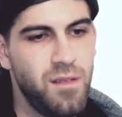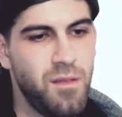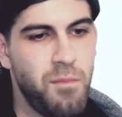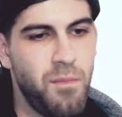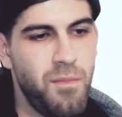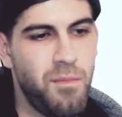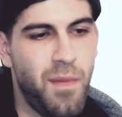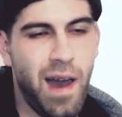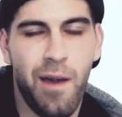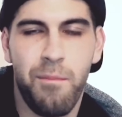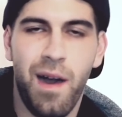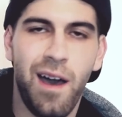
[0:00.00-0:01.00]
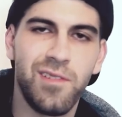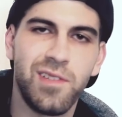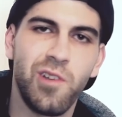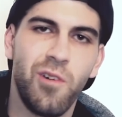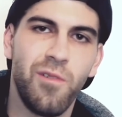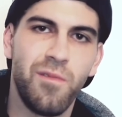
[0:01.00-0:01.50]
mi-
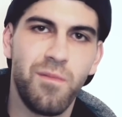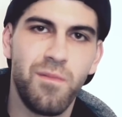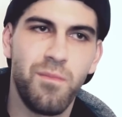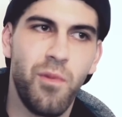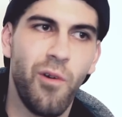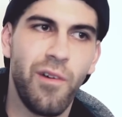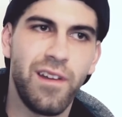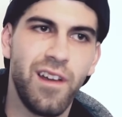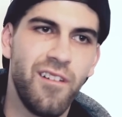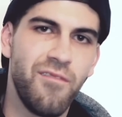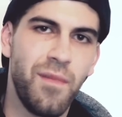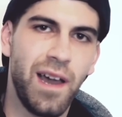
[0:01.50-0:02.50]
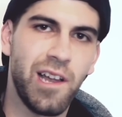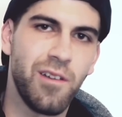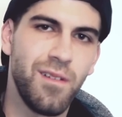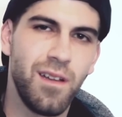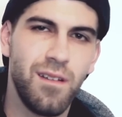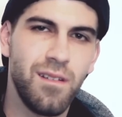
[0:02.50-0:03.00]
milestone point of my
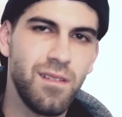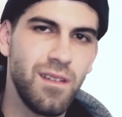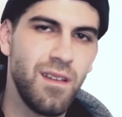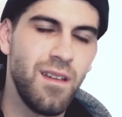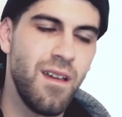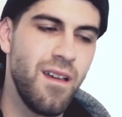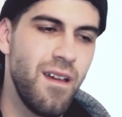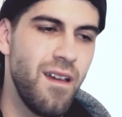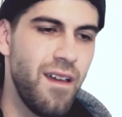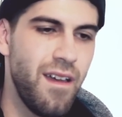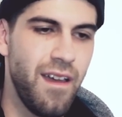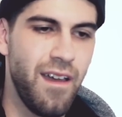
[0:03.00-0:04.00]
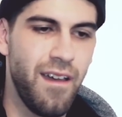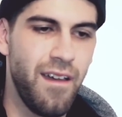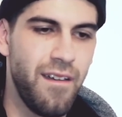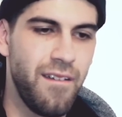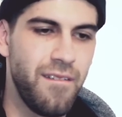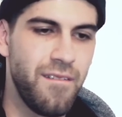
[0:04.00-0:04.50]
career.
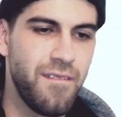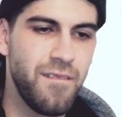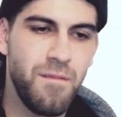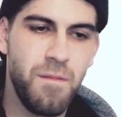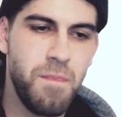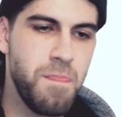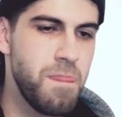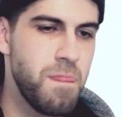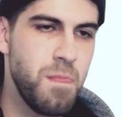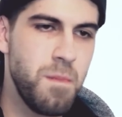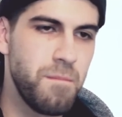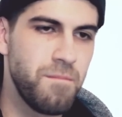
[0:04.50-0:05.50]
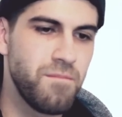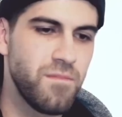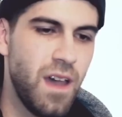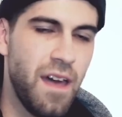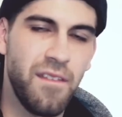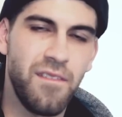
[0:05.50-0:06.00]
And
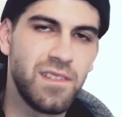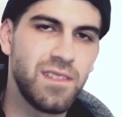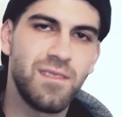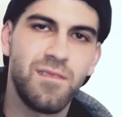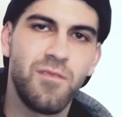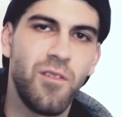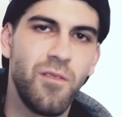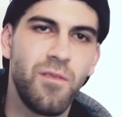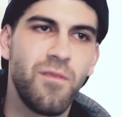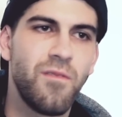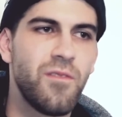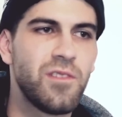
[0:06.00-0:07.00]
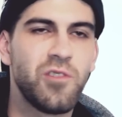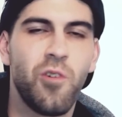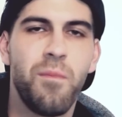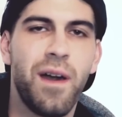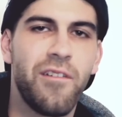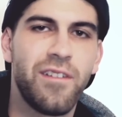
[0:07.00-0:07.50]
I think this, you know, there's
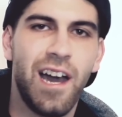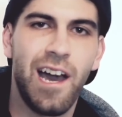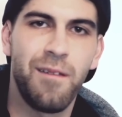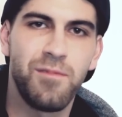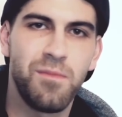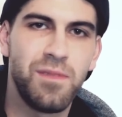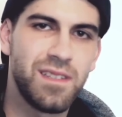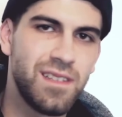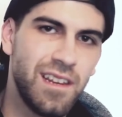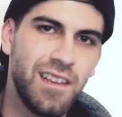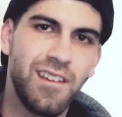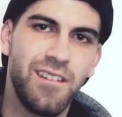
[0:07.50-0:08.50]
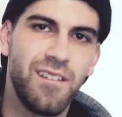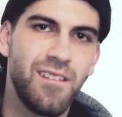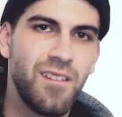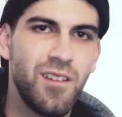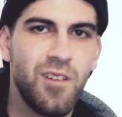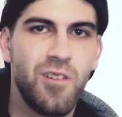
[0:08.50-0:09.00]
no better time to be sitting here
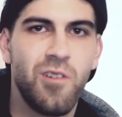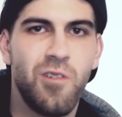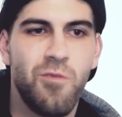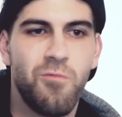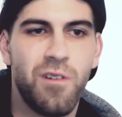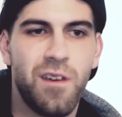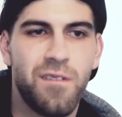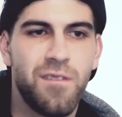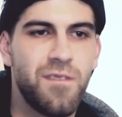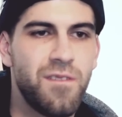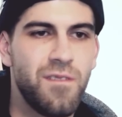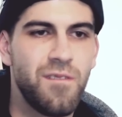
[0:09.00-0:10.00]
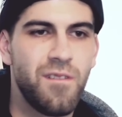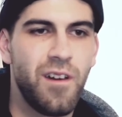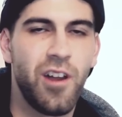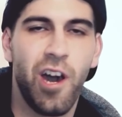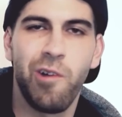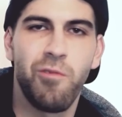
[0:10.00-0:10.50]
with
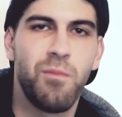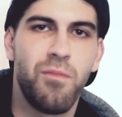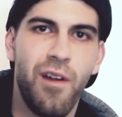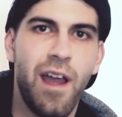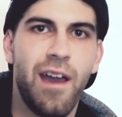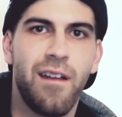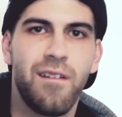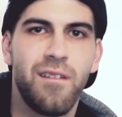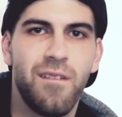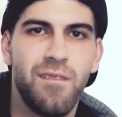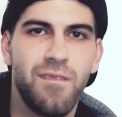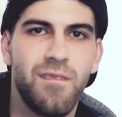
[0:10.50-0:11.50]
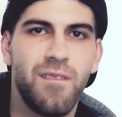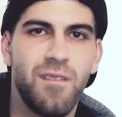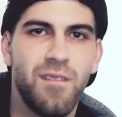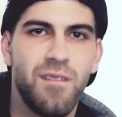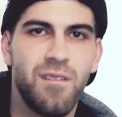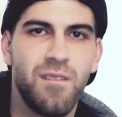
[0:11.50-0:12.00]
an Ottawa brand
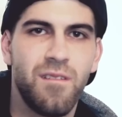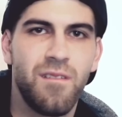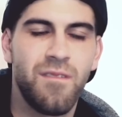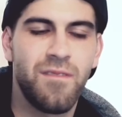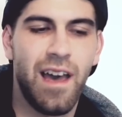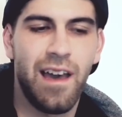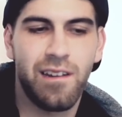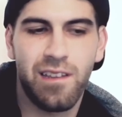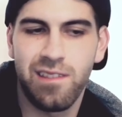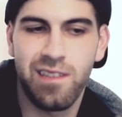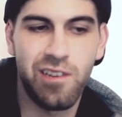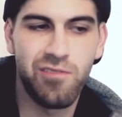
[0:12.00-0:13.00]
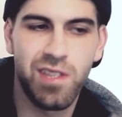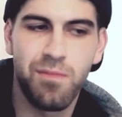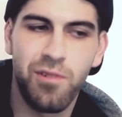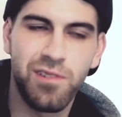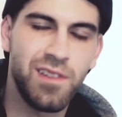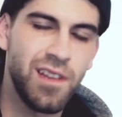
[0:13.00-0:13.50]
that continues to
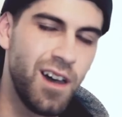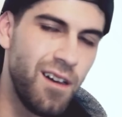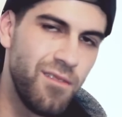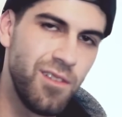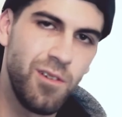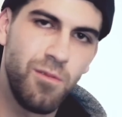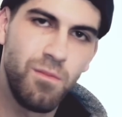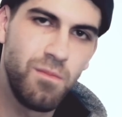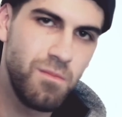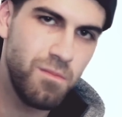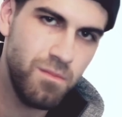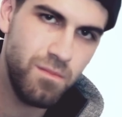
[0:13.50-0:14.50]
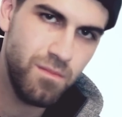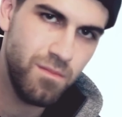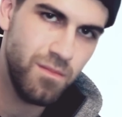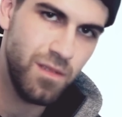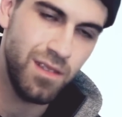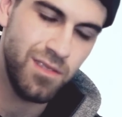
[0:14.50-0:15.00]
push the envelope
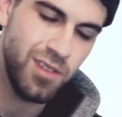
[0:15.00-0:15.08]
and